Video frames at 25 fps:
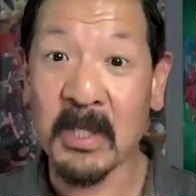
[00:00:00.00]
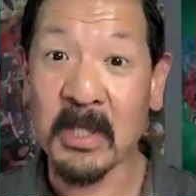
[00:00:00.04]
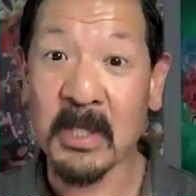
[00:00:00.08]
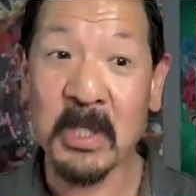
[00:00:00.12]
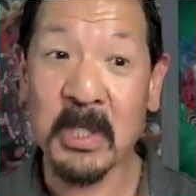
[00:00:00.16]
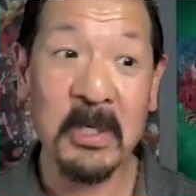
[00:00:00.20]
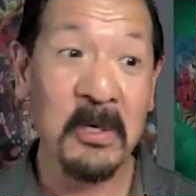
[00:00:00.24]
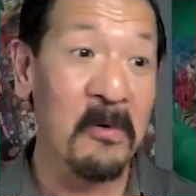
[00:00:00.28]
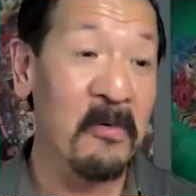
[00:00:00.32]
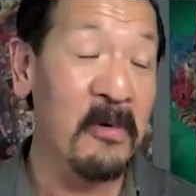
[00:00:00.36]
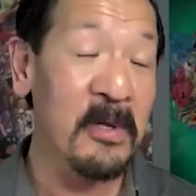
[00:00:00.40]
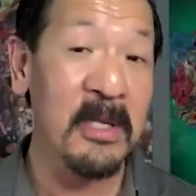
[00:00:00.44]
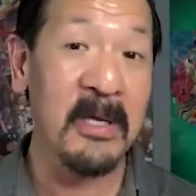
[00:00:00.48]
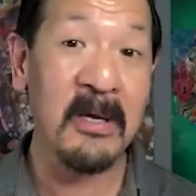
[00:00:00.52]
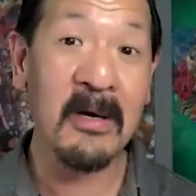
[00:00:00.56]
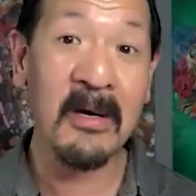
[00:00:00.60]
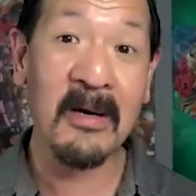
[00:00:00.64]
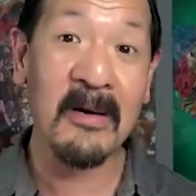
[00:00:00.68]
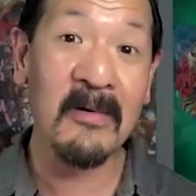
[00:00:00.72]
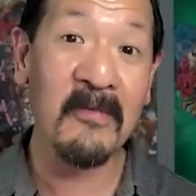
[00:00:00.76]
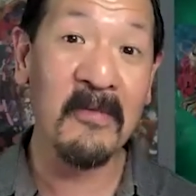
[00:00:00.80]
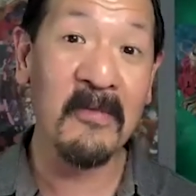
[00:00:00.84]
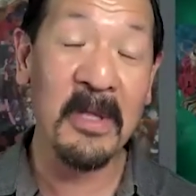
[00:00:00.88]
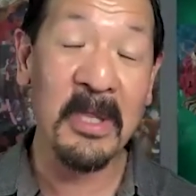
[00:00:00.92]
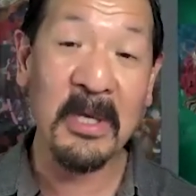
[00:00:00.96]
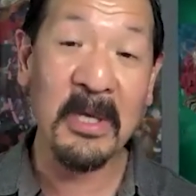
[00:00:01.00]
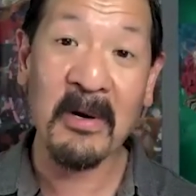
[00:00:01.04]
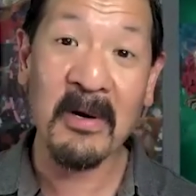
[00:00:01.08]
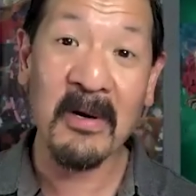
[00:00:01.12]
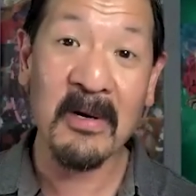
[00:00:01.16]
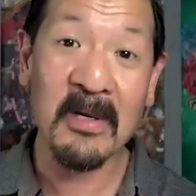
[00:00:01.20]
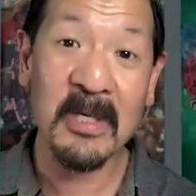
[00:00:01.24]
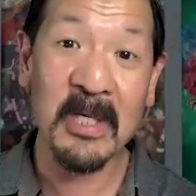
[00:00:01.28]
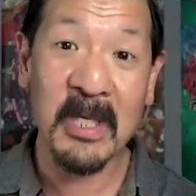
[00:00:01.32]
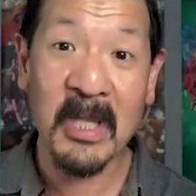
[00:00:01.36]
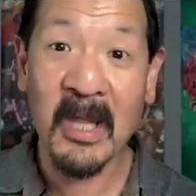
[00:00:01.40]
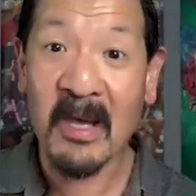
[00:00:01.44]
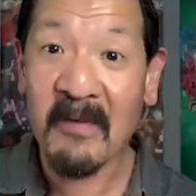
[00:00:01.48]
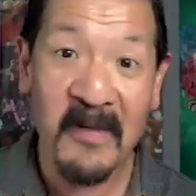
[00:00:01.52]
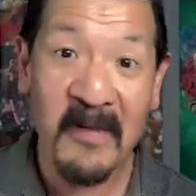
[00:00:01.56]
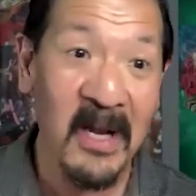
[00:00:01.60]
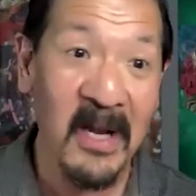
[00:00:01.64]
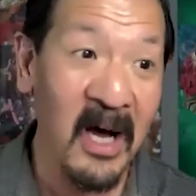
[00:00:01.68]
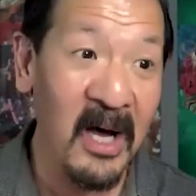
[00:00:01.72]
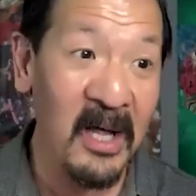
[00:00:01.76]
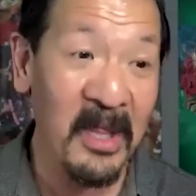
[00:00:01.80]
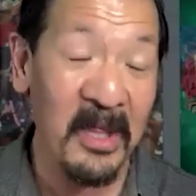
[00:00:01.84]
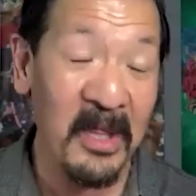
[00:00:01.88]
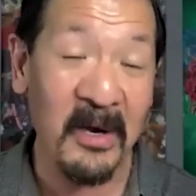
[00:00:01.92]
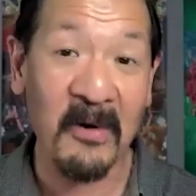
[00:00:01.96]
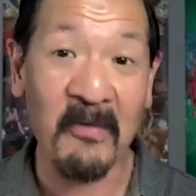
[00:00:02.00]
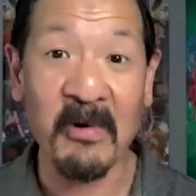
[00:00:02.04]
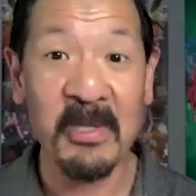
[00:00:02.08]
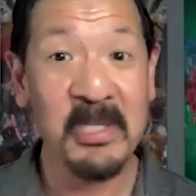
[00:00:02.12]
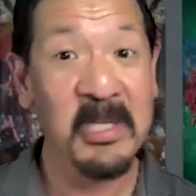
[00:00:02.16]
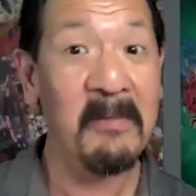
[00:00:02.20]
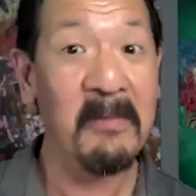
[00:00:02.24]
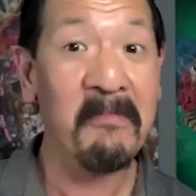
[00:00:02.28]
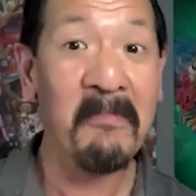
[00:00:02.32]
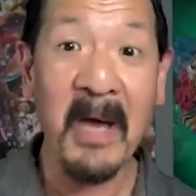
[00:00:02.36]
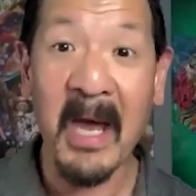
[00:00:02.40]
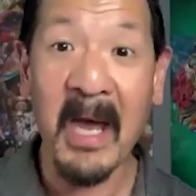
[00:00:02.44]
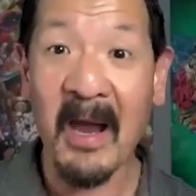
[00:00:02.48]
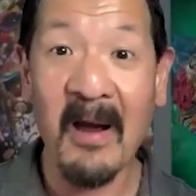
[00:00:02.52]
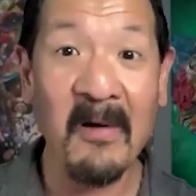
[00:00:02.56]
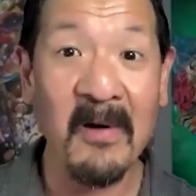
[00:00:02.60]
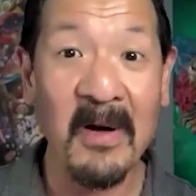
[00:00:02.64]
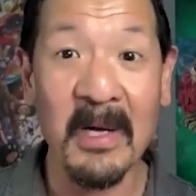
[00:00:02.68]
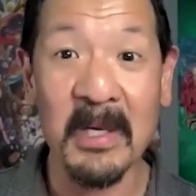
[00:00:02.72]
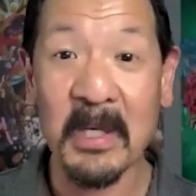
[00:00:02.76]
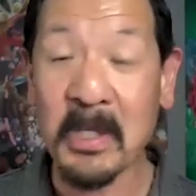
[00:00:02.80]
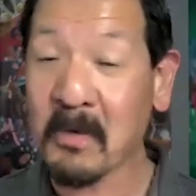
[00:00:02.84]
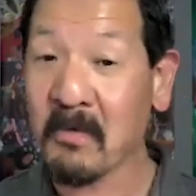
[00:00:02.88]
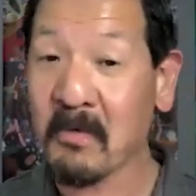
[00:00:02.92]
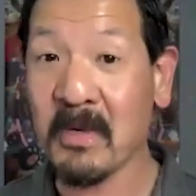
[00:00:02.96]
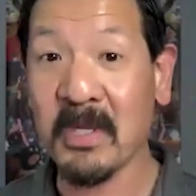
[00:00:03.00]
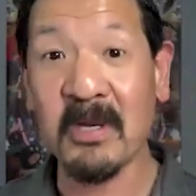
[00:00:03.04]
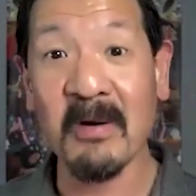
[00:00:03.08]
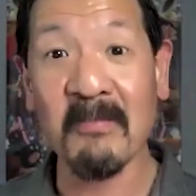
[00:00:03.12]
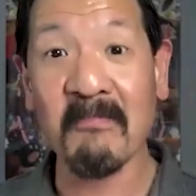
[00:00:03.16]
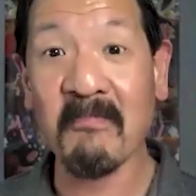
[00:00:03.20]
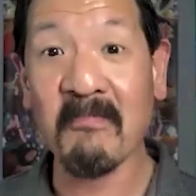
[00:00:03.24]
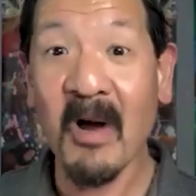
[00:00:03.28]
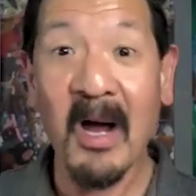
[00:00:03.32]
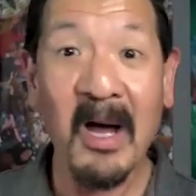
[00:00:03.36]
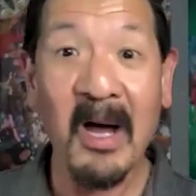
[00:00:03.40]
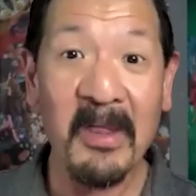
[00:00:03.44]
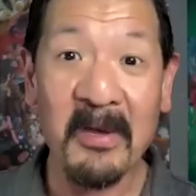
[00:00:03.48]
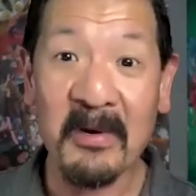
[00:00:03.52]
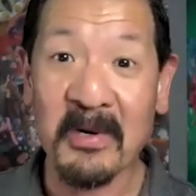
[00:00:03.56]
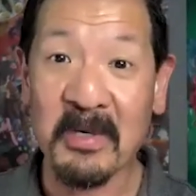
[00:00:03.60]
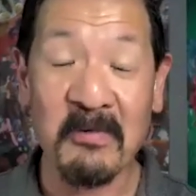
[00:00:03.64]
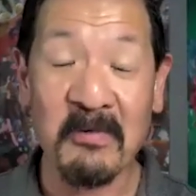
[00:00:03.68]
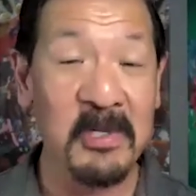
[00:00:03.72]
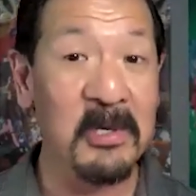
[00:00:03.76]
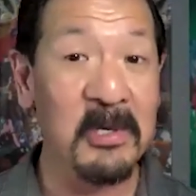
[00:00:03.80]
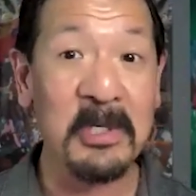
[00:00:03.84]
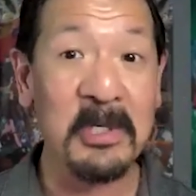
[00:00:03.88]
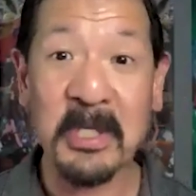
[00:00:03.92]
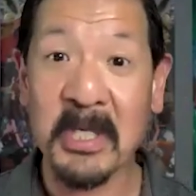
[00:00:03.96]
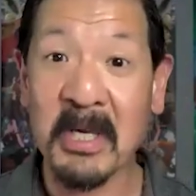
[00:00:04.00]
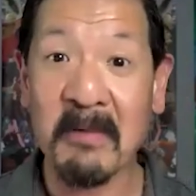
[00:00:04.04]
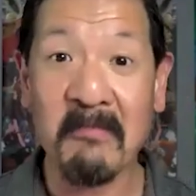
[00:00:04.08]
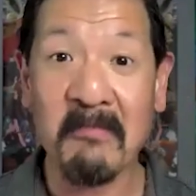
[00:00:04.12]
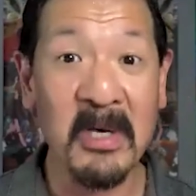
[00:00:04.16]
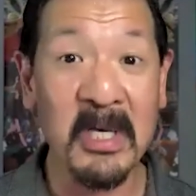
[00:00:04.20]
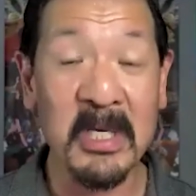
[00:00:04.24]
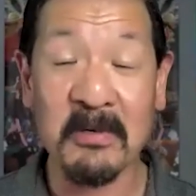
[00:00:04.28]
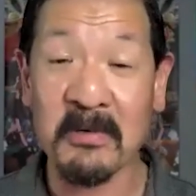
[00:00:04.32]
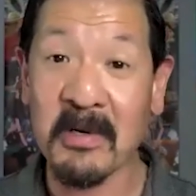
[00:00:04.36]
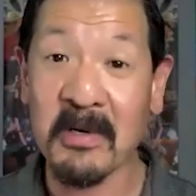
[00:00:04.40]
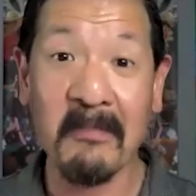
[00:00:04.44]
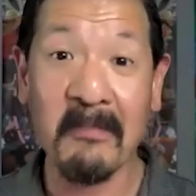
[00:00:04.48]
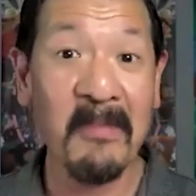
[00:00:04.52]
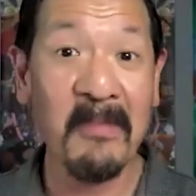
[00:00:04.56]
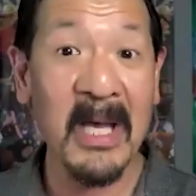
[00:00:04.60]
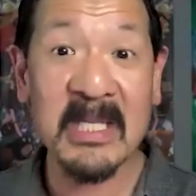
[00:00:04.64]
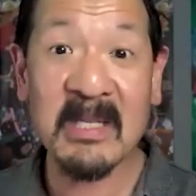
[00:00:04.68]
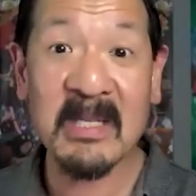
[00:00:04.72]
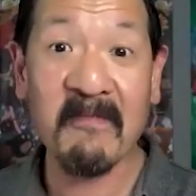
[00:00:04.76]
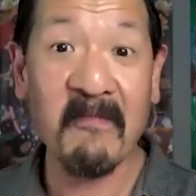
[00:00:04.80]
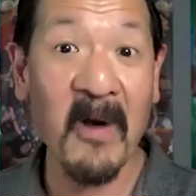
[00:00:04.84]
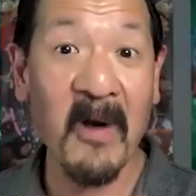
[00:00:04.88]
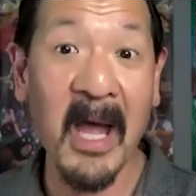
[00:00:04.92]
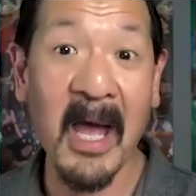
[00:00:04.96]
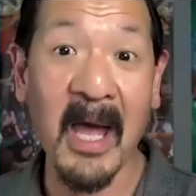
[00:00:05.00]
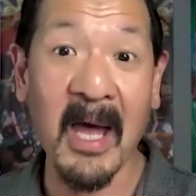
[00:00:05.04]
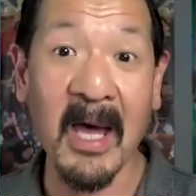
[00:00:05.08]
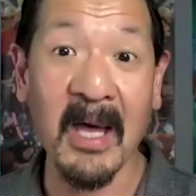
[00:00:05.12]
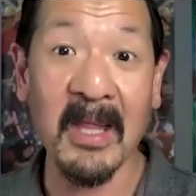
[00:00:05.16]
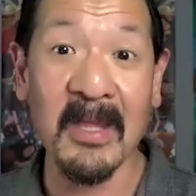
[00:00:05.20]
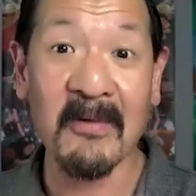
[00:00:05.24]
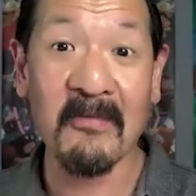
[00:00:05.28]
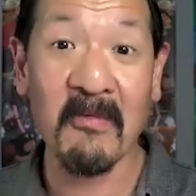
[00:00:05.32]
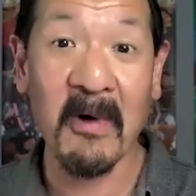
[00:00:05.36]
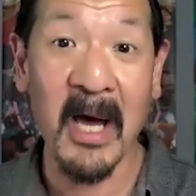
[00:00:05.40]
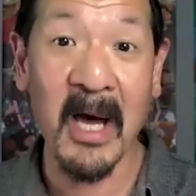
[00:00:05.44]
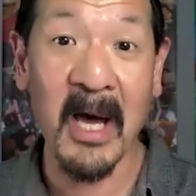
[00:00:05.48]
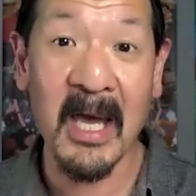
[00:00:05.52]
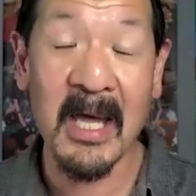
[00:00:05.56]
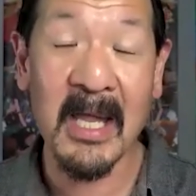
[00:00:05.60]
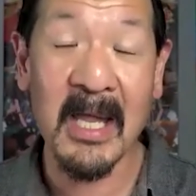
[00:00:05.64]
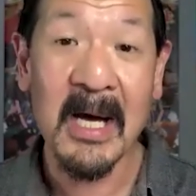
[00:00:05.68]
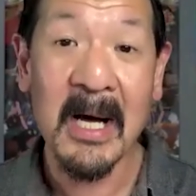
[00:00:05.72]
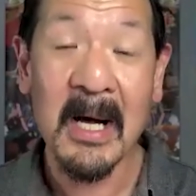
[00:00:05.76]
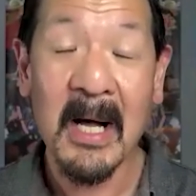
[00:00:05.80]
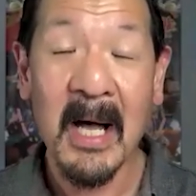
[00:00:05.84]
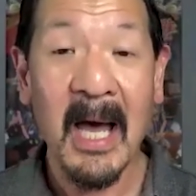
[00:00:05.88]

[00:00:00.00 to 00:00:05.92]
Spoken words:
Do it with your significant other, with your parents, with your brothers, with your siblings, with your best friend, right?